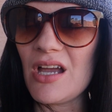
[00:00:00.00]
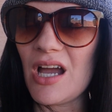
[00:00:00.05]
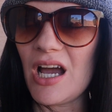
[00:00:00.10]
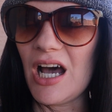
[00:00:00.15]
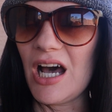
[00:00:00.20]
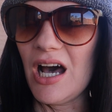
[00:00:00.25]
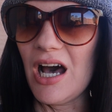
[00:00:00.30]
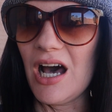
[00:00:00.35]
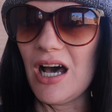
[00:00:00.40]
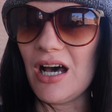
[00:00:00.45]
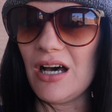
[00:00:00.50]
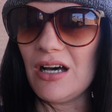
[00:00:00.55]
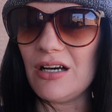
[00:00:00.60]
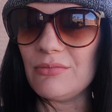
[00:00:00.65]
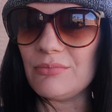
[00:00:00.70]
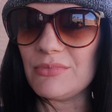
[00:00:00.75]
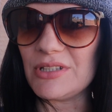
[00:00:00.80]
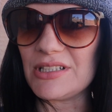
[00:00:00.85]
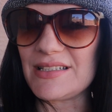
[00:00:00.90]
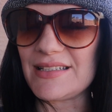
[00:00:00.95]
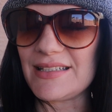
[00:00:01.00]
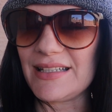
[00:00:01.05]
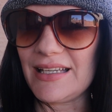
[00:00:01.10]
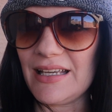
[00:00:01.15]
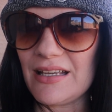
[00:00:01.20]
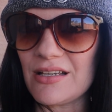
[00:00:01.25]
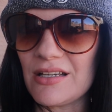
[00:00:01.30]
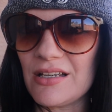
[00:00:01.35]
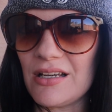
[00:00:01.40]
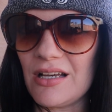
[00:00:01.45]
Let's
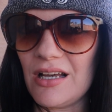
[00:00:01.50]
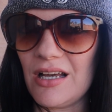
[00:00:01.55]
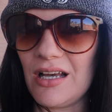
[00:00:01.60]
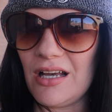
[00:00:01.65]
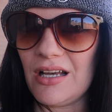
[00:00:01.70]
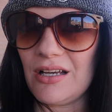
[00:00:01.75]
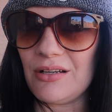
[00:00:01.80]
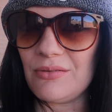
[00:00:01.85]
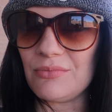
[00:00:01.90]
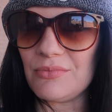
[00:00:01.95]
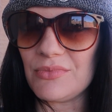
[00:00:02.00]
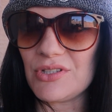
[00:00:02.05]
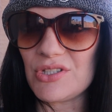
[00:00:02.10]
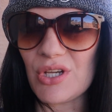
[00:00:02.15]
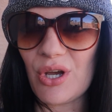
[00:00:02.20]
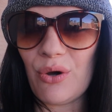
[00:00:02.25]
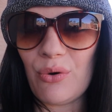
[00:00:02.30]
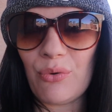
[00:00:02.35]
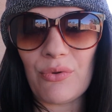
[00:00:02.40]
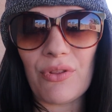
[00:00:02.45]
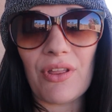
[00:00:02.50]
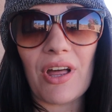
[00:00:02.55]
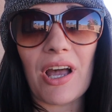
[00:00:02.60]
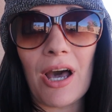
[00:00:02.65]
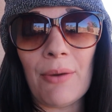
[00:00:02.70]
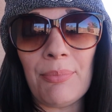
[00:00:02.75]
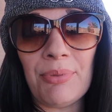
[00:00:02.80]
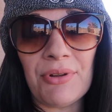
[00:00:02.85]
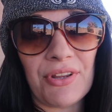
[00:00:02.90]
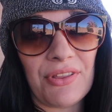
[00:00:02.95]
see. So a
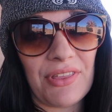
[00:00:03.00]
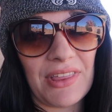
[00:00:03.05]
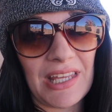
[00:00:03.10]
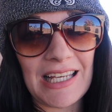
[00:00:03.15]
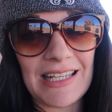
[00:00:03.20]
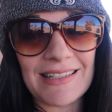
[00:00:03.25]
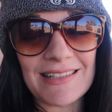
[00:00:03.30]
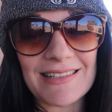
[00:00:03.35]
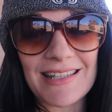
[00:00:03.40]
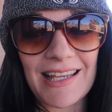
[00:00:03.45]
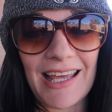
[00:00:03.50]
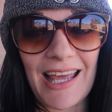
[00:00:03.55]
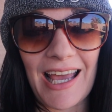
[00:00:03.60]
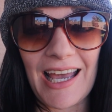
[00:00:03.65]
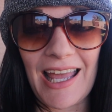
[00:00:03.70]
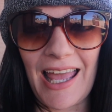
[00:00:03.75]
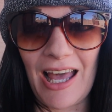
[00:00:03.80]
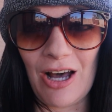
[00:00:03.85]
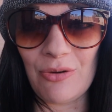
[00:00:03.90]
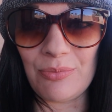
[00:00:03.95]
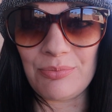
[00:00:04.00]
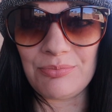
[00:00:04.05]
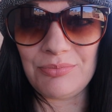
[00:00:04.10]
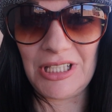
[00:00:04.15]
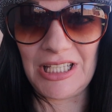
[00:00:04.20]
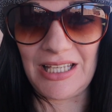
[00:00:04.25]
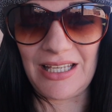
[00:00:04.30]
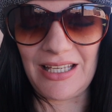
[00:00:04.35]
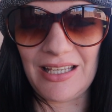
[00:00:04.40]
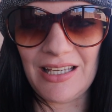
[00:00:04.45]
couple of things that help
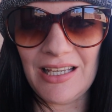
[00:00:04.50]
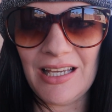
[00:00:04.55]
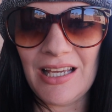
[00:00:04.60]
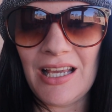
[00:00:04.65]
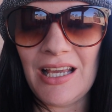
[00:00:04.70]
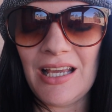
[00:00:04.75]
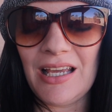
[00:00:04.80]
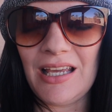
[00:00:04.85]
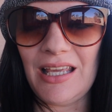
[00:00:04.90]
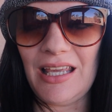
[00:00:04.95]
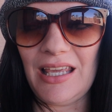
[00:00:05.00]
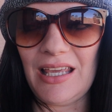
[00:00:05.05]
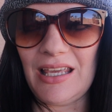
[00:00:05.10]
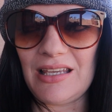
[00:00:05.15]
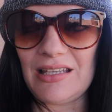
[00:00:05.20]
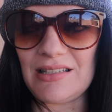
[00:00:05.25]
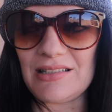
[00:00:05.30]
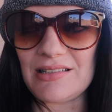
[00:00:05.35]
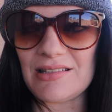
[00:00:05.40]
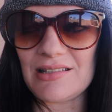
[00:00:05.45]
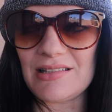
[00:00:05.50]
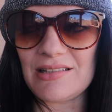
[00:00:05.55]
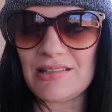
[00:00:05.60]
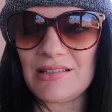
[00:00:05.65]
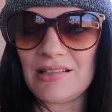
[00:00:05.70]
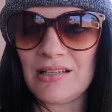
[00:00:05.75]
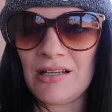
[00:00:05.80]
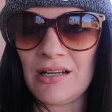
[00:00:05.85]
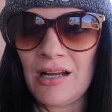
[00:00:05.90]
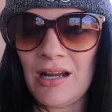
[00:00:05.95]
me
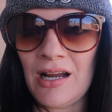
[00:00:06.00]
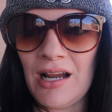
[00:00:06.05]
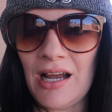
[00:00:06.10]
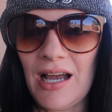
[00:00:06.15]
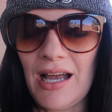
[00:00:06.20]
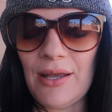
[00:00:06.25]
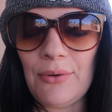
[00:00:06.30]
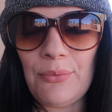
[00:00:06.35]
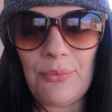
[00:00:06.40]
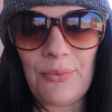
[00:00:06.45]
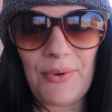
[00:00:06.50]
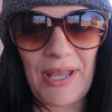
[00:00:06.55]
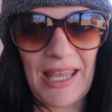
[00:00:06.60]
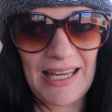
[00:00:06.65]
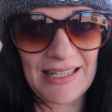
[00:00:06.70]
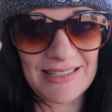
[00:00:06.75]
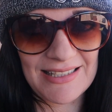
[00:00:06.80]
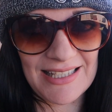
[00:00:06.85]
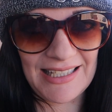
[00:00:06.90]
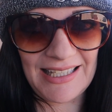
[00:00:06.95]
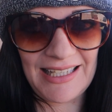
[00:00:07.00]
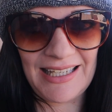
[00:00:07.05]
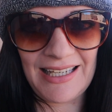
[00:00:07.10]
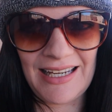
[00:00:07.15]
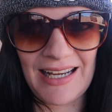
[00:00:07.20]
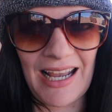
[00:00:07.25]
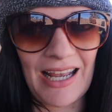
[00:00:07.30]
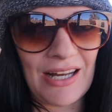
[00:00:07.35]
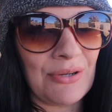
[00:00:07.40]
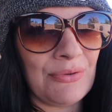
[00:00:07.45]
is I wait to
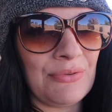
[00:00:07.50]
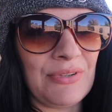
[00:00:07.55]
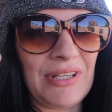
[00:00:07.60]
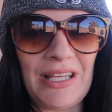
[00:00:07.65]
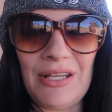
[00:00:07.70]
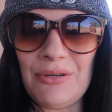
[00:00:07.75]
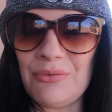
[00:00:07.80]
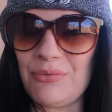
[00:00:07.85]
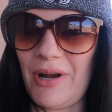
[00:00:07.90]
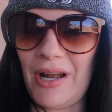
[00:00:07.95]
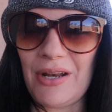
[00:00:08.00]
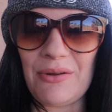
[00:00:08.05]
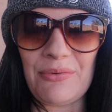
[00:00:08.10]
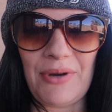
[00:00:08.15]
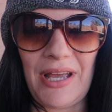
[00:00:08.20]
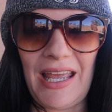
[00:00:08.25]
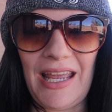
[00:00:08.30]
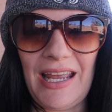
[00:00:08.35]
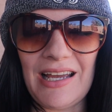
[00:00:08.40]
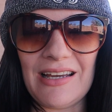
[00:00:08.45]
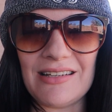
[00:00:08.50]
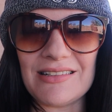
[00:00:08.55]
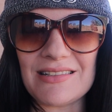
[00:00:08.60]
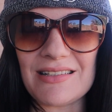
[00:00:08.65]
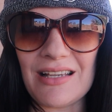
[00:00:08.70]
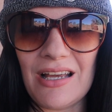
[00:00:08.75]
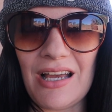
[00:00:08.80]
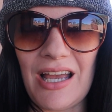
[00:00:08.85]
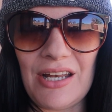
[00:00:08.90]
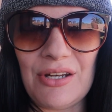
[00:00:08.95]
eat. I don't eat right away.
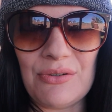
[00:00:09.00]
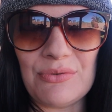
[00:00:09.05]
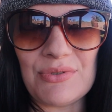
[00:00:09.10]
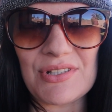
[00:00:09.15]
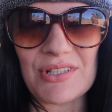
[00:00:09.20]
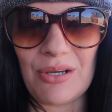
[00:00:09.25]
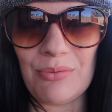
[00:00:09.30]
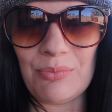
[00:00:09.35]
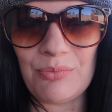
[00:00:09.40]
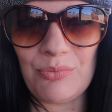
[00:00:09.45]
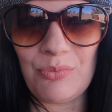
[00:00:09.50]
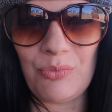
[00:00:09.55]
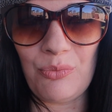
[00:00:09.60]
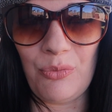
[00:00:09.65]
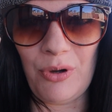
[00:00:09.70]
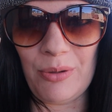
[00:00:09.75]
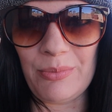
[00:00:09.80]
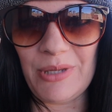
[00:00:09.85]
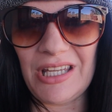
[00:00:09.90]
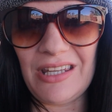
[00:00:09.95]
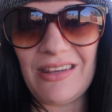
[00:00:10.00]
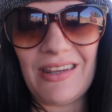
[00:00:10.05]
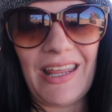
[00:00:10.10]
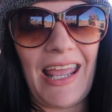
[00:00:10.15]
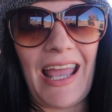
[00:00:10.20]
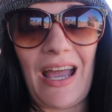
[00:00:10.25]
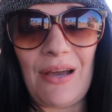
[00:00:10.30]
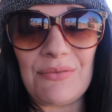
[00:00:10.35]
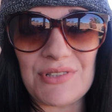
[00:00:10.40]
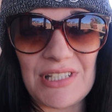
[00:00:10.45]
So I know some women, they
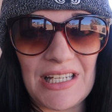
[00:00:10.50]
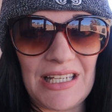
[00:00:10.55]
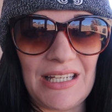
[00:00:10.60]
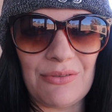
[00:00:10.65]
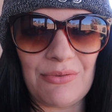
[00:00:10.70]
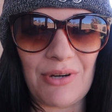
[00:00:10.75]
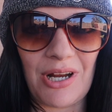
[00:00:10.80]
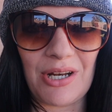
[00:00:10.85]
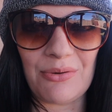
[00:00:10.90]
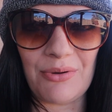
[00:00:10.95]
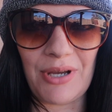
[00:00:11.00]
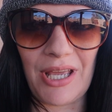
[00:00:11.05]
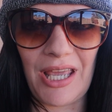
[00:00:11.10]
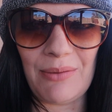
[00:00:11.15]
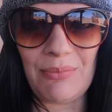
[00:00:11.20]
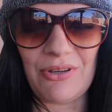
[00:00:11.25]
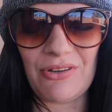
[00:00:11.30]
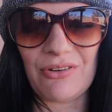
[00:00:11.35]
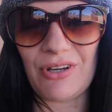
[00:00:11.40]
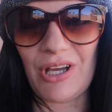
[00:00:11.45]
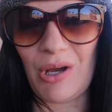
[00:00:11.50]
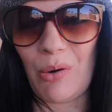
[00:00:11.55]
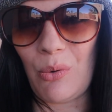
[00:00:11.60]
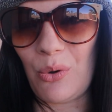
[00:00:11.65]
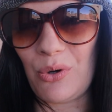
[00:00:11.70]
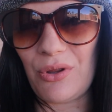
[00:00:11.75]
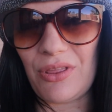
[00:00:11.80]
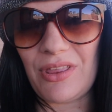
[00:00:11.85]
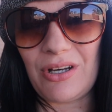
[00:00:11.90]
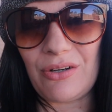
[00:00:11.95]
have to eat right away
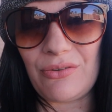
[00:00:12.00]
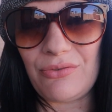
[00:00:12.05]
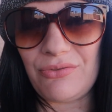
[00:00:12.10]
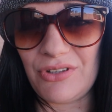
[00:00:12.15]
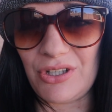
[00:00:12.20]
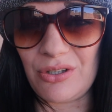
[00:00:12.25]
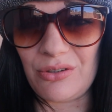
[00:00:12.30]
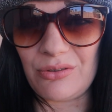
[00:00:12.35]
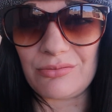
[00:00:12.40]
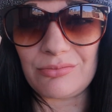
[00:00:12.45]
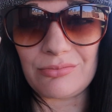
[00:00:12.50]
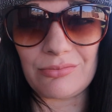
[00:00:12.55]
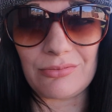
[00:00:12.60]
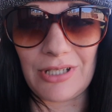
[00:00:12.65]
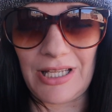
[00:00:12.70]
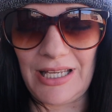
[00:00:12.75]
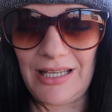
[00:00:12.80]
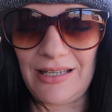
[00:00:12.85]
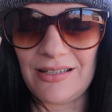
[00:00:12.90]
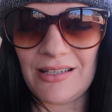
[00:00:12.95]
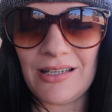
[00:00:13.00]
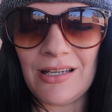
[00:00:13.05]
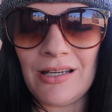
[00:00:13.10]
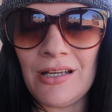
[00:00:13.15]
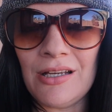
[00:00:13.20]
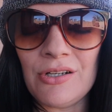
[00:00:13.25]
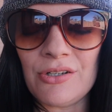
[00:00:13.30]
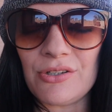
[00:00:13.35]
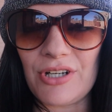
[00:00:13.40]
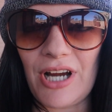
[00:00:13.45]
or they'll feel like
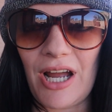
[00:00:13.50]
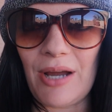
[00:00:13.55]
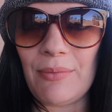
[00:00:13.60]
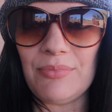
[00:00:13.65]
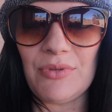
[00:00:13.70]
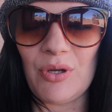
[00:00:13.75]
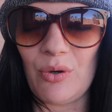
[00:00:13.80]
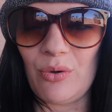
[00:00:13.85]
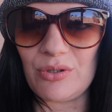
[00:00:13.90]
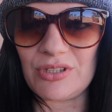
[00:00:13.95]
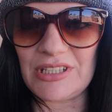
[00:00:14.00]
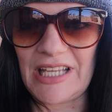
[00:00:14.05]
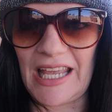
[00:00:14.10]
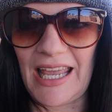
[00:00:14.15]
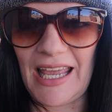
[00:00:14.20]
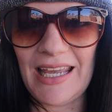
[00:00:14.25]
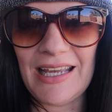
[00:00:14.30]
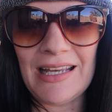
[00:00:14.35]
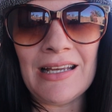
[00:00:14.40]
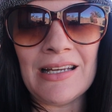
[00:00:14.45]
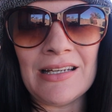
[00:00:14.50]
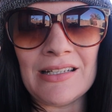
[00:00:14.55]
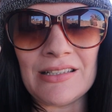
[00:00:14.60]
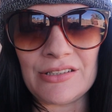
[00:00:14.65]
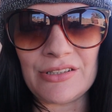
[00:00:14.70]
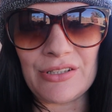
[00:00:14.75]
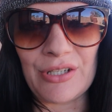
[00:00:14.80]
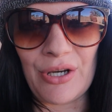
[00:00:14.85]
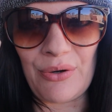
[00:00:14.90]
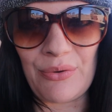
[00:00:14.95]
crap the whole day.
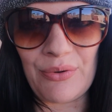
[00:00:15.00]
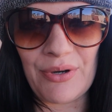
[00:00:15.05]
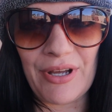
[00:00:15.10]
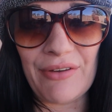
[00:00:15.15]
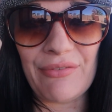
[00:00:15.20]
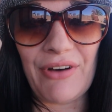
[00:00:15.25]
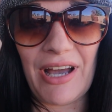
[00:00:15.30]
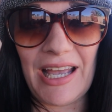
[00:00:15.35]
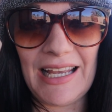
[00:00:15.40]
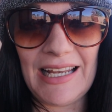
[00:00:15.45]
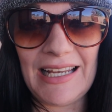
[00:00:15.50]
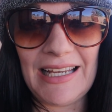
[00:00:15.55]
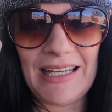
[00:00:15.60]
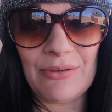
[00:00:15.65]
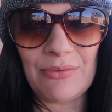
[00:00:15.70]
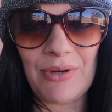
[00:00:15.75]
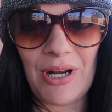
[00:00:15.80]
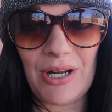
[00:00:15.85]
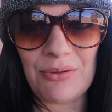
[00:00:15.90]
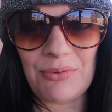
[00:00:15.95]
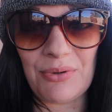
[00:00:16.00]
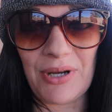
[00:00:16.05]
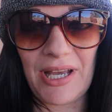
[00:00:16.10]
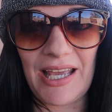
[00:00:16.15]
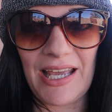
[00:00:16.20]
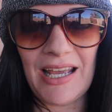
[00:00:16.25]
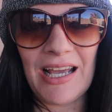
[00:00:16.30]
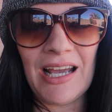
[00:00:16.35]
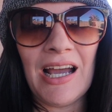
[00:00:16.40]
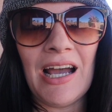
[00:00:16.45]
No, if I eat right
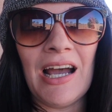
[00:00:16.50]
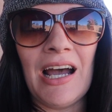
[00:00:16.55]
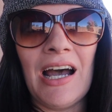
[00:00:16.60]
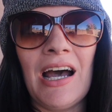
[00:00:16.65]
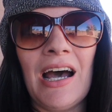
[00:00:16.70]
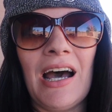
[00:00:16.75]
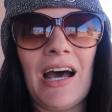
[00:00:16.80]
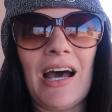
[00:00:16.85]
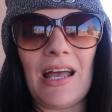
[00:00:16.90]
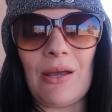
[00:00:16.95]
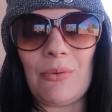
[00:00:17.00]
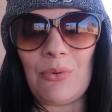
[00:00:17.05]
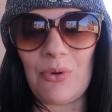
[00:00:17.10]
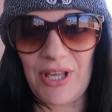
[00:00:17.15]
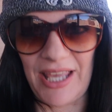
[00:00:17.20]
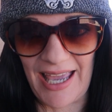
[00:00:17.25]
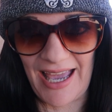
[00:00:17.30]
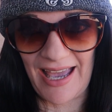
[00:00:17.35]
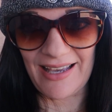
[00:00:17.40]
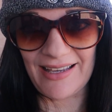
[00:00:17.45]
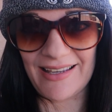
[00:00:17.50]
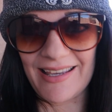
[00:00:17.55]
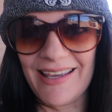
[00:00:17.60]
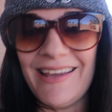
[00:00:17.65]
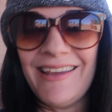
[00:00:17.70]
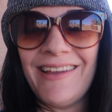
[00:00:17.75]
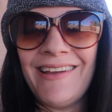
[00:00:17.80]
away, I will gag.